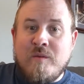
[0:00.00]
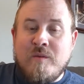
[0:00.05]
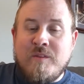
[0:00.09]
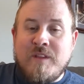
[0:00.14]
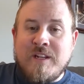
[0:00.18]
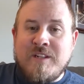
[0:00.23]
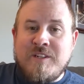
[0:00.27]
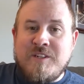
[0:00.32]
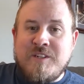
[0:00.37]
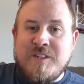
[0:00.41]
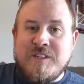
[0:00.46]

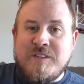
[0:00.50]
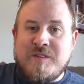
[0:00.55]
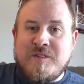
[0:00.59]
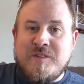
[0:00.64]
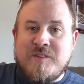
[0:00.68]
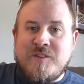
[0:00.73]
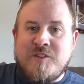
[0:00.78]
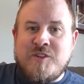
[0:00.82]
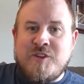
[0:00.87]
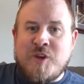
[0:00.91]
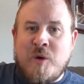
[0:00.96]
that's
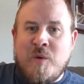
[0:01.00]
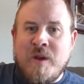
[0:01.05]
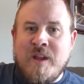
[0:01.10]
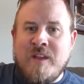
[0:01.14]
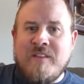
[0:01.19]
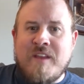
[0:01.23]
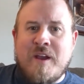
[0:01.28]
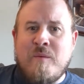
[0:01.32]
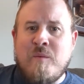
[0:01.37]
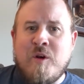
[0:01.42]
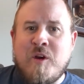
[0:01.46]
just
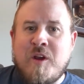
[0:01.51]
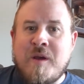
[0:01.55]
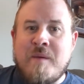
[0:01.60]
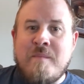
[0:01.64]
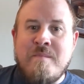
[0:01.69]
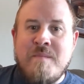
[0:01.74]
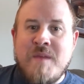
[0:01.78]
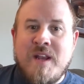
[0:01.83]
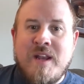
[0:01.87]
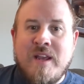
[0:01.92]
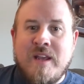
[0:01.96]
showing that we're
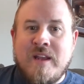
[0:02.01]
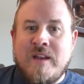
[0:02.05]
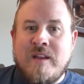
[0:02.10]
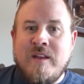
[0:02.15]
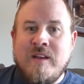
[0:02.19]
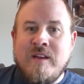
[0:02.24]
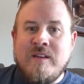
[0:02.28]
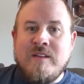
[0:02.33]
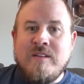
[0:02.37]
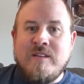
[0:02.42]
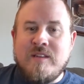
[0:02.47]
committed
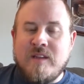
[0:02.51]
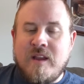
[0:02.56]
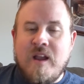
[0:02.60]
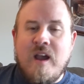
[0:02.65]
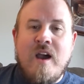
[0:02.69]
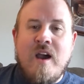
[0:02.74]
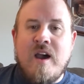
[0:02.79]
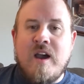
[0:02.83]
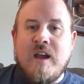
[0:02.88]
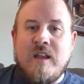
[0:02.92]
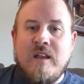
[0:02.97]
to
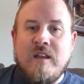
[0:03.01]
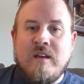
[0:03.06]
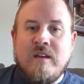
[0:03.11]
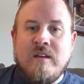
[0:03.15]
God,